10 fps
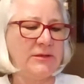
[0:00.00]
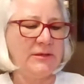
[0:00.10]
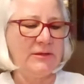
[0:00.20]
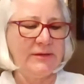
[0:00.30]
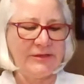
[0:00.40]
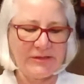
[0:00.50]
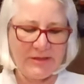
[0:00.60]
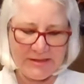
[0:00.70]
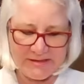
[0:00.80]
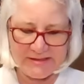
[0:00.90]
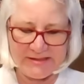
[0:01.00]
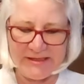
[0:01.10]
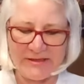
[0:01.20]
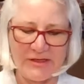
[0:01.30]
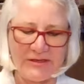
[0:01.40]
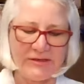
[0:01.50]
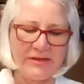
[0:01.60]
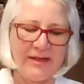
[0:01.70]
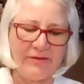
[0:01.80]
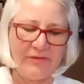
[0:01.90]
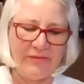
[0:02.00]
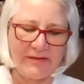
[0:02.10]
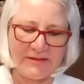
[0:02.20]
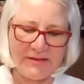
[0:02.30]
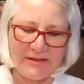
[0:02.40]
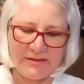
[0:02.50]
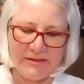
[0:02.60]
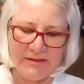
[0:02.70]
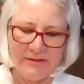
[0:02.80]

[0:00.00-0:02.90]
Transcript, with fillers: Uh-oh, I just lost a stitch. I'm just going to have to fix this.